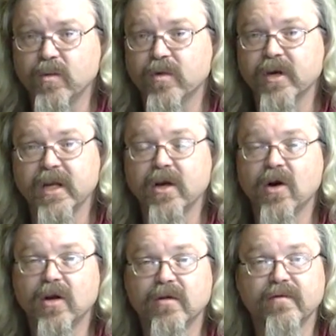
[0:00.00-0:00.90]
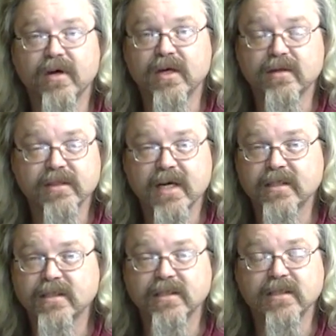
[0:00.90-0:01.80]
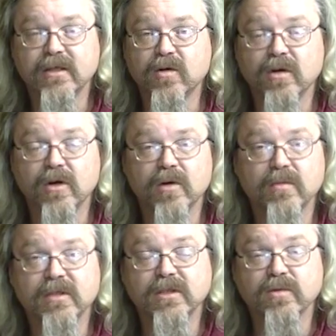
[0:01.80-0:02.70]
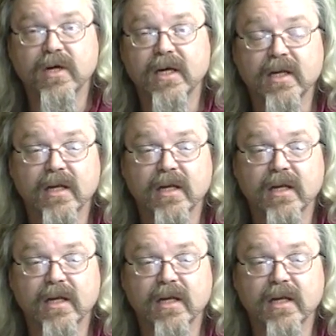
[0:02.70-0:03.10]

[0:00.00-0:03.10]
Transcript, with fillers: We're getting all of uh, Texas and Oklahoma's rain,